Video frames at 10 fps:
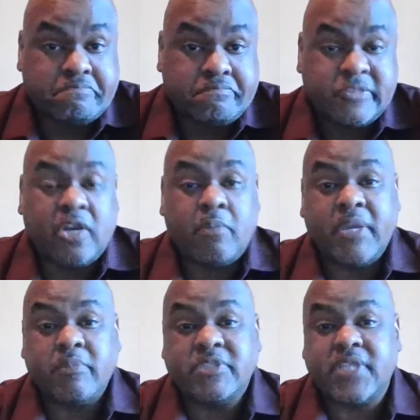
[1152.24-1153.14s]
You're going to
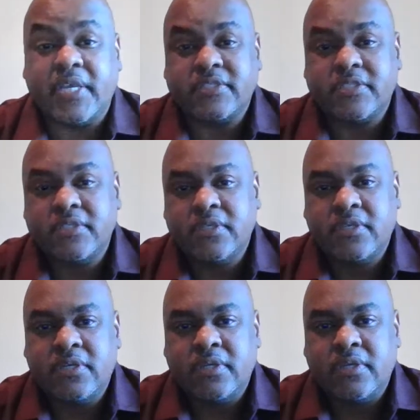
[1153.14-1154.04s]
make mistakes.
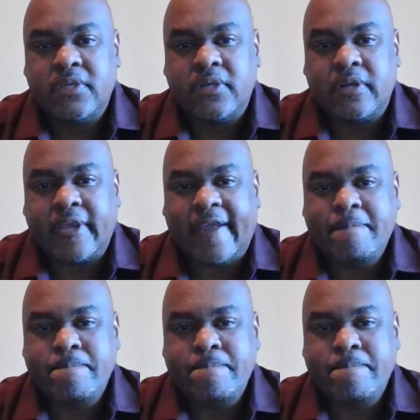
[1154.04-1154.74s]
Okay?